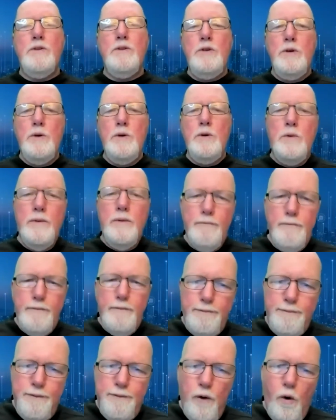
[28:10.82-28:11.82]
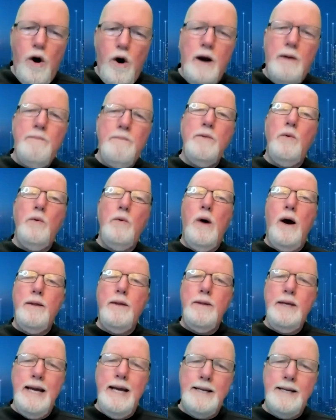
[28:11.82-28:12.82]
to form the
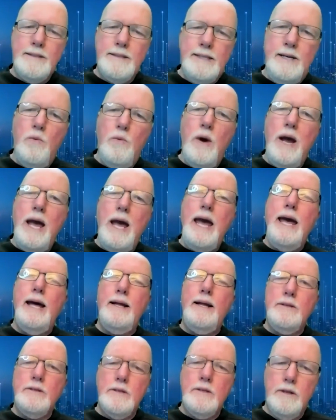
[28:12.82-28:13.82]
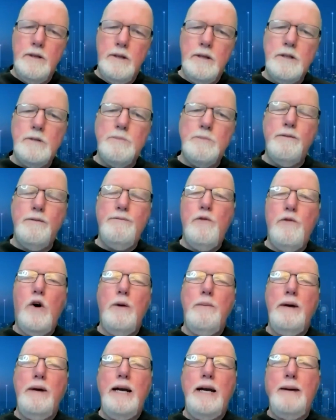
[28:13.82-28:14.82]
SD-WAN so that it's
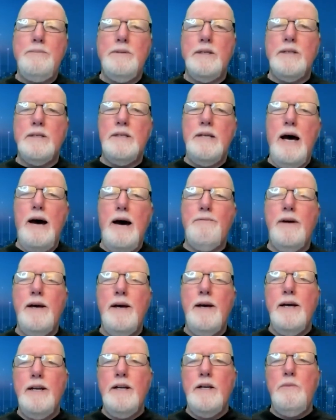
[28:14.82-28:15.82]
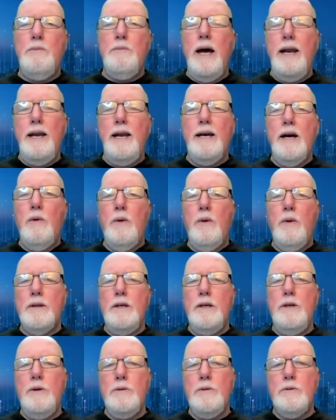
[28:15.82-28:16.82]
performing up to snuff, depending on what
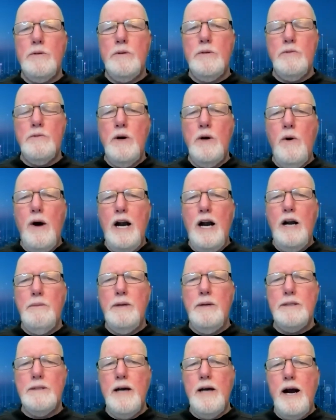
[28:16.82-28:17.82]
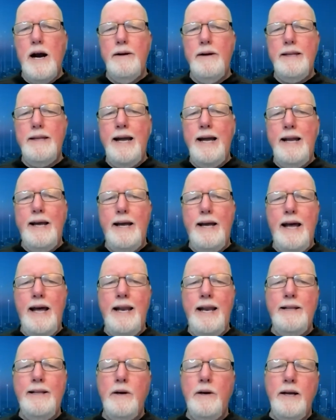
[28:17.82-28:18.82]
the user's requirements are in
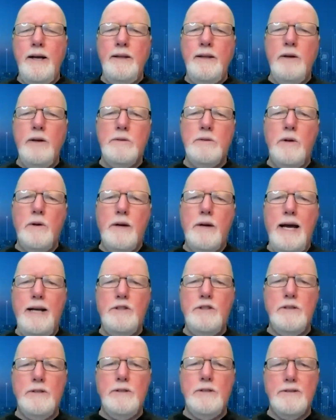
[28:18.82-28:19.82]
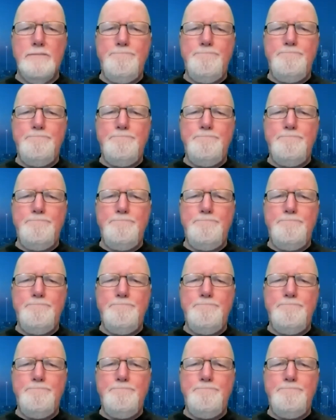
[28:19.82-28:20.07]
those locations.